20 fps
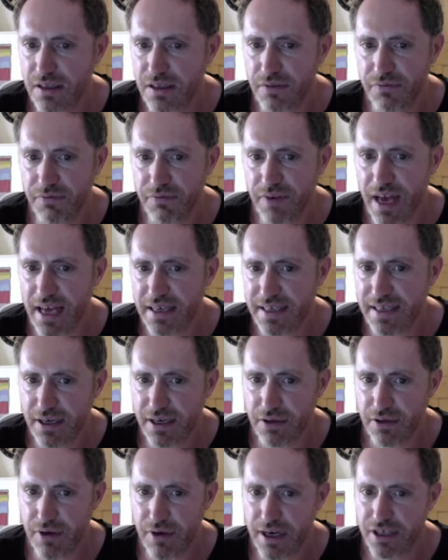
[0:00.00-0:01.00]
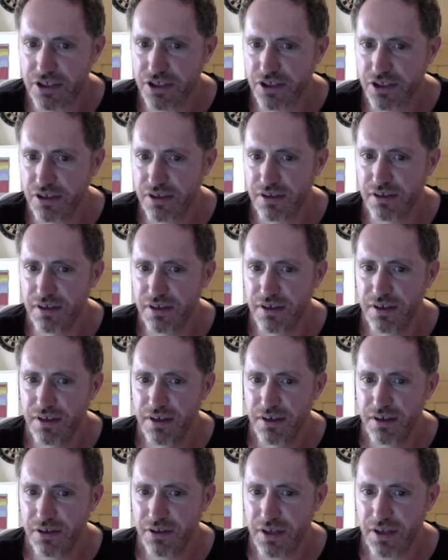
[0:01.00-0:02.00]
the flat decoration,
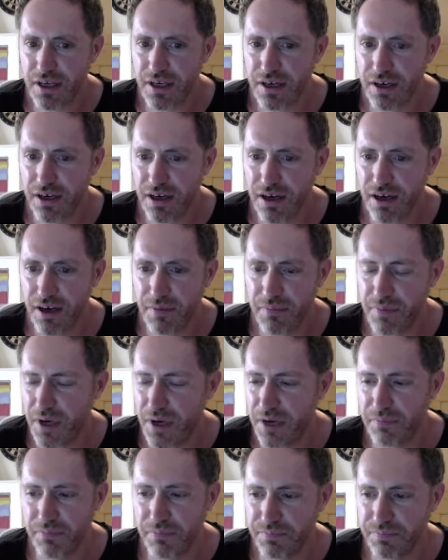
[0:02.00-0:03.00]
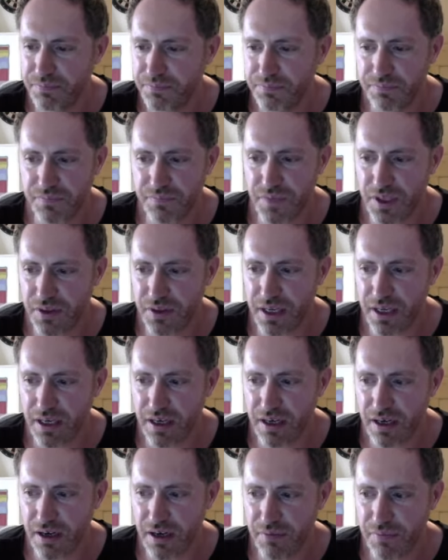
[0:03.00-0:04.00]
the
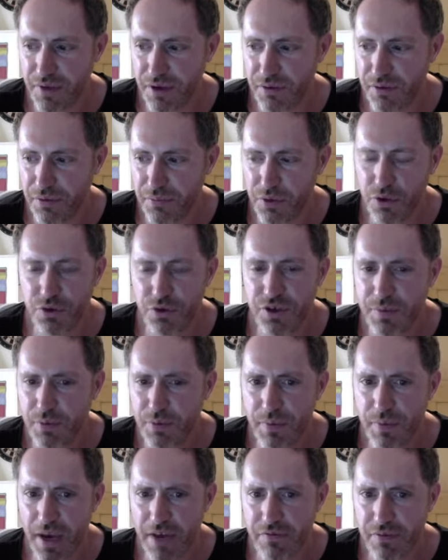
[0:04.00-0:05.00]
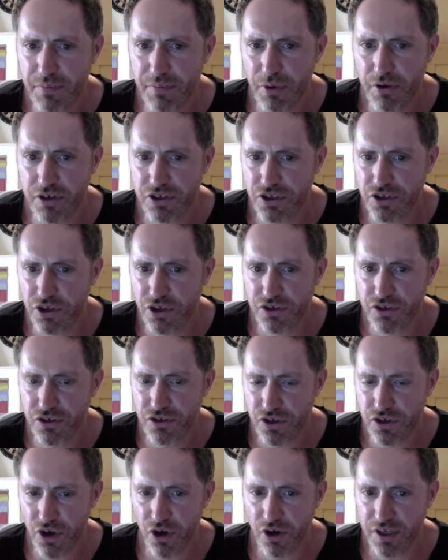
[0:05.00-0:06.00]
who paid for Boris
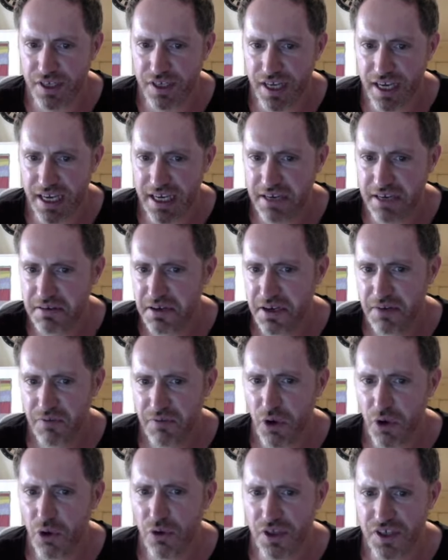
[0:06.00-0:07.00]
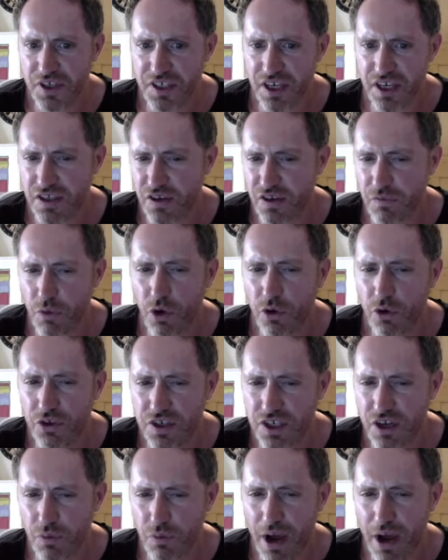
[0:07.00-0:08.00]
Johnson's holiday, all this kind of stuff. Well, all this
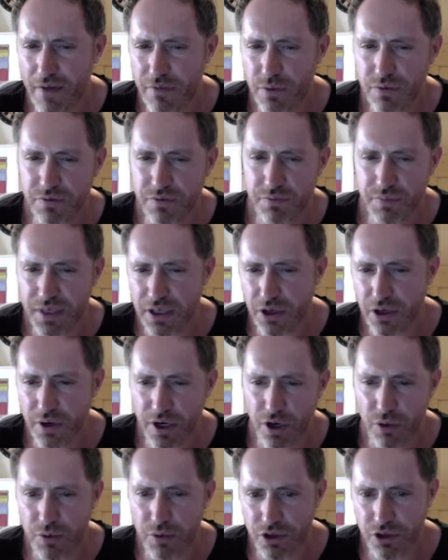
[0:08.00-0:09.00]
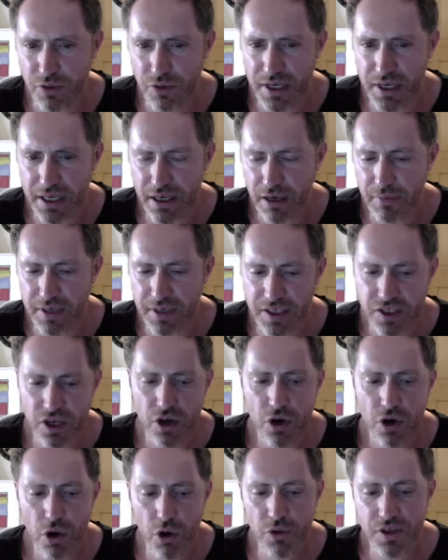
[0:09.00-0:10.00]
stuff, whatever was been going on with Dominic Cummings,
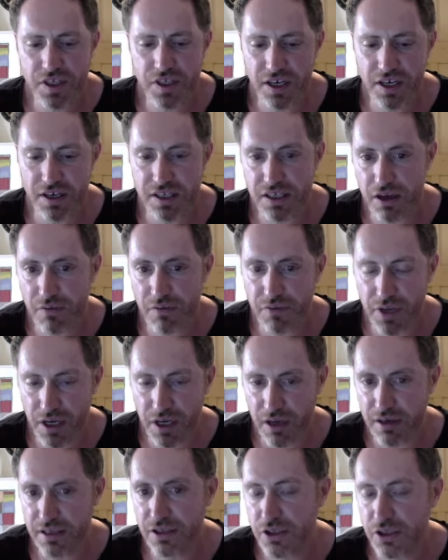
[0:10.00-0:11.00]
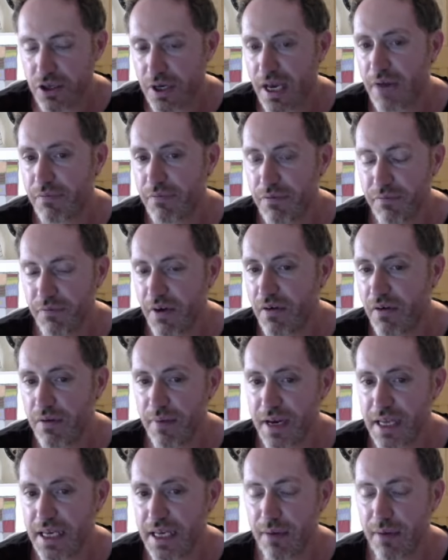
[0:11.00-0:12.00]
all this kind of stuff. The line that you get from very
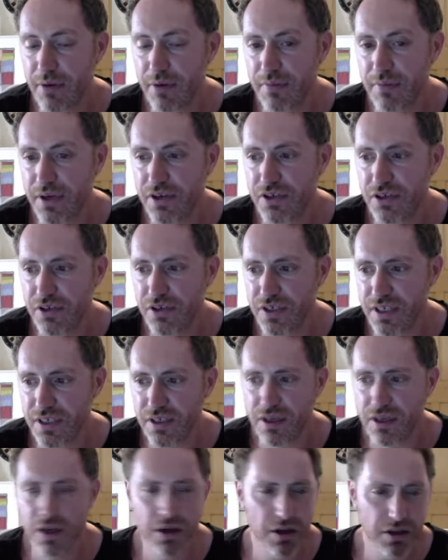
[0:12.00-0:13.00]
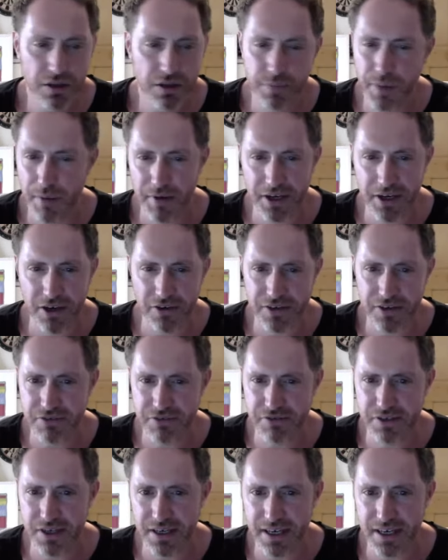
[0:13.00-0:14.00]
many cabinet ministers is the public aren't
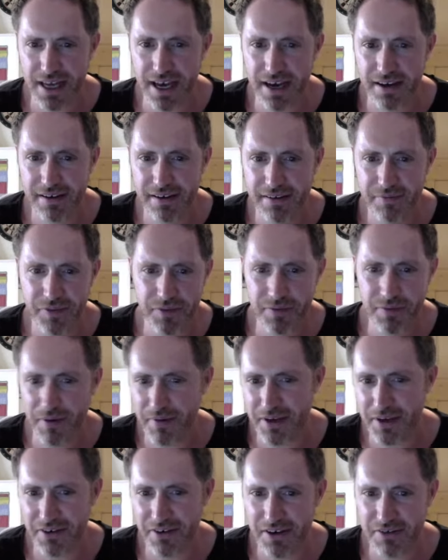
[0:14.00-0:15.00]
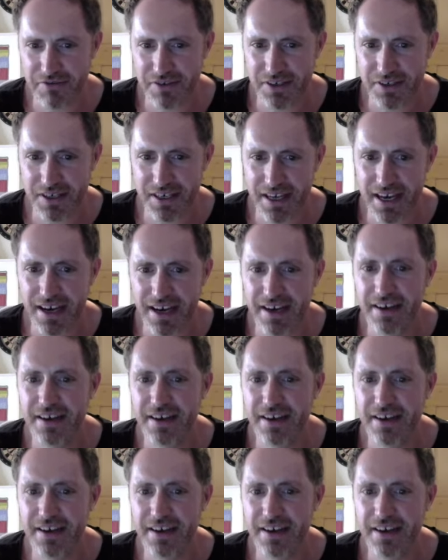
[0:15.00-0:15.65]
interested in that. The public aren't interested in that.